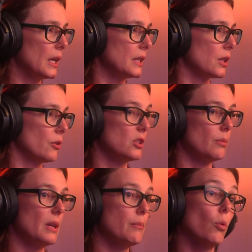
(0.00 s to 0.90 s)
it's going to
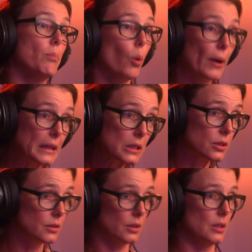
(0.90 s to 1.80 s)
be more
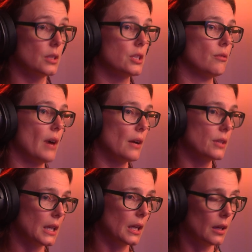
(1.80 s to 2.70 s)
buoyant than the
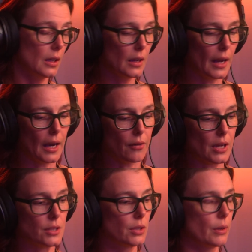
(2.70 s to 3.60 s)
surrounding area.
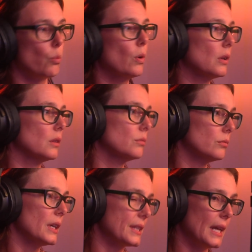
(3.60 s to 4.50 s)
And so it will
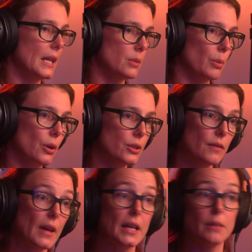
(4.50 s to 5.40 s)
ascend because
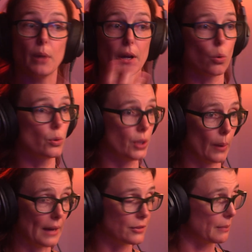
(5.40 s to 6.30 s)
of that. It might also
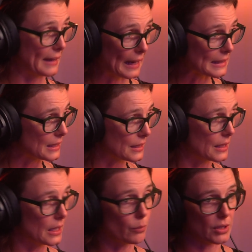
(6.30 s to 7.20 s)
have some gases in
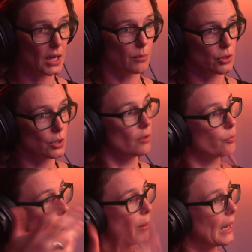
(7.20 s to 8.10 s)
it, which help to sort of
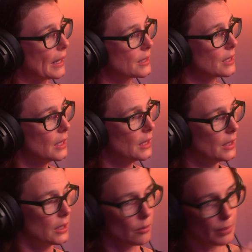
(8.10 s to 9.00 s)
propel it,
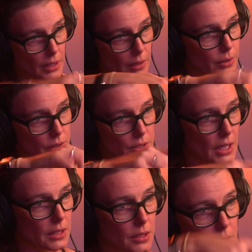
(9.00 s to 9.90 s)
a bit like when you
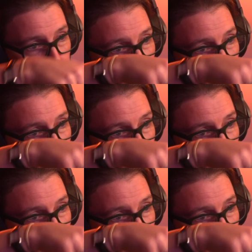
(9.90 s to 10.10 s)
take the